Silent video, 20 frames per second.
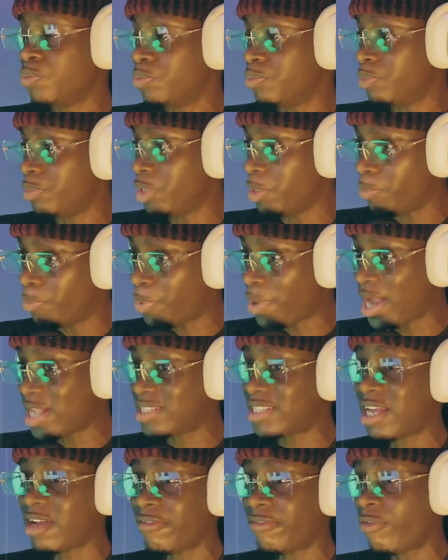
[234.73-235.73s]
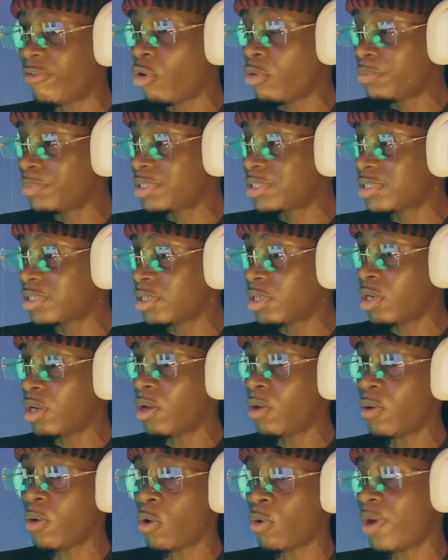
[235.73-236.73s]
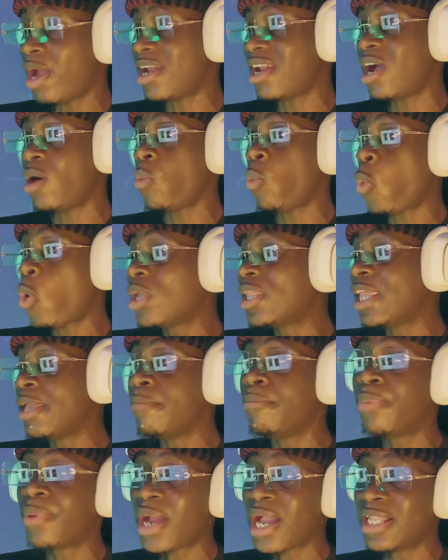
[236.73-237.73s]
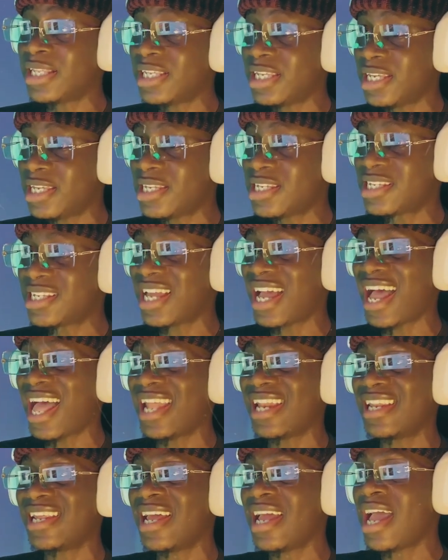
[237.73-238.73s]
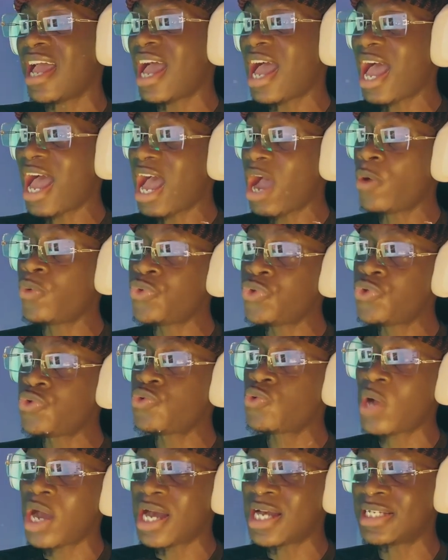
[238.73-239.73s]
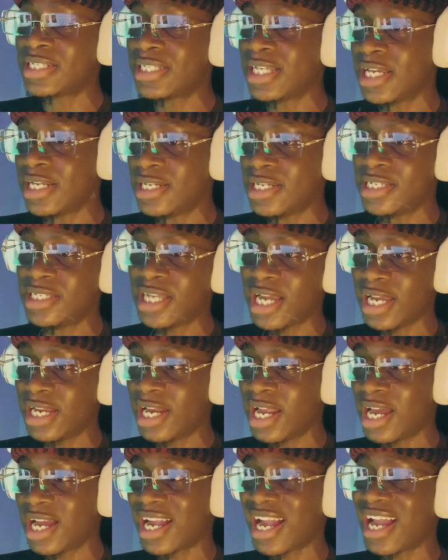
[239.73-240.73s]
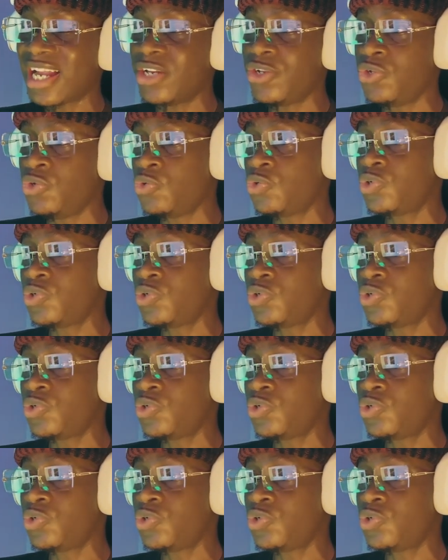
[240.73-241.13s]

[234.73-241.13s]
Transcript: the brands are formed, or rather what a brand is, and how you as a designer can use